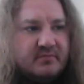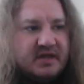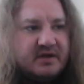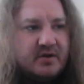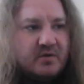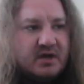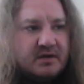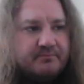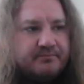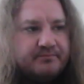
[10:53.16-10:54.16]
you
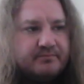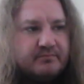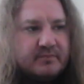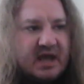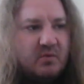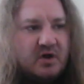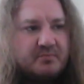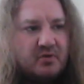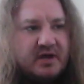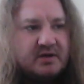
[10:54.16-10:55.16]
know, at one
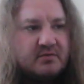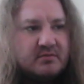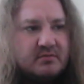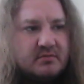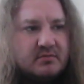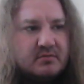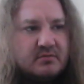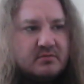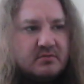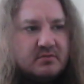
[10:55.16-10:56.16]
point,
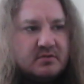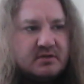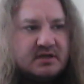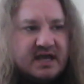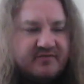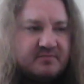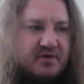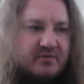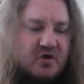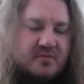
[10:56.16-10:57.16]
Kevin
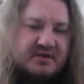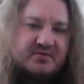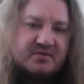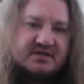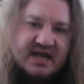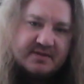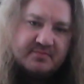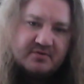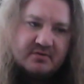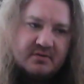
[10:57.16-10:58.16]
put Roman through a
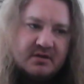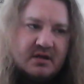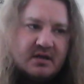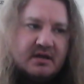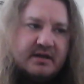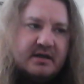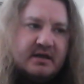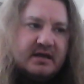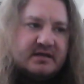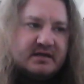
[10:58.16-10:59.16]
table,
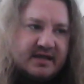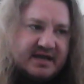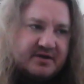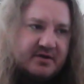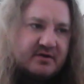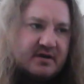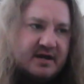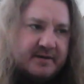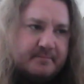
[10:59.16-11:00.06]
and then later,